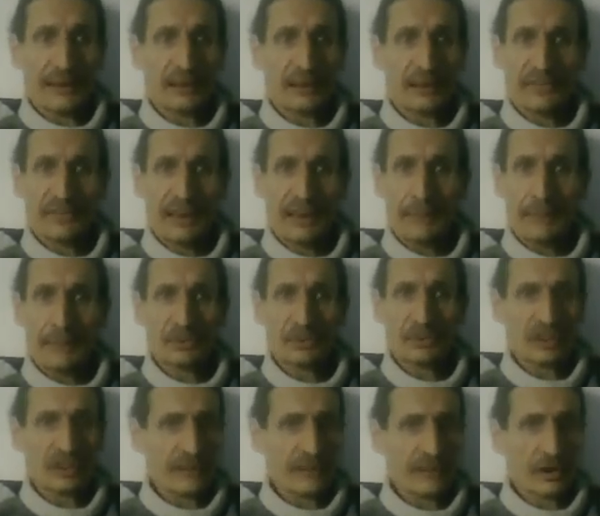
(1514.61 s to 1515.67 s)
Nothing happened.
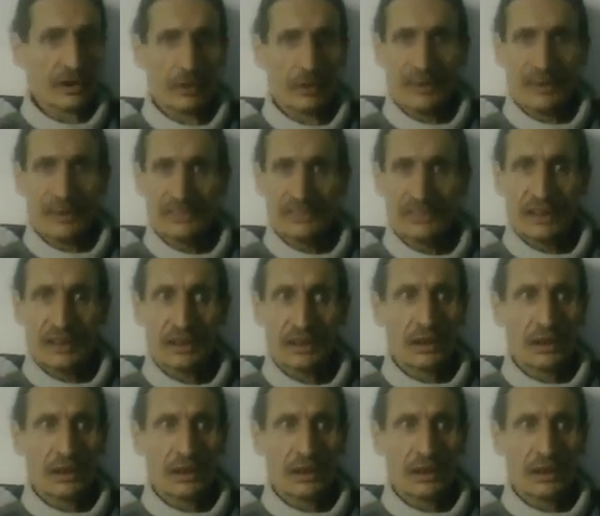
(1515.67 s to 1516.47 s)
She never got arrested.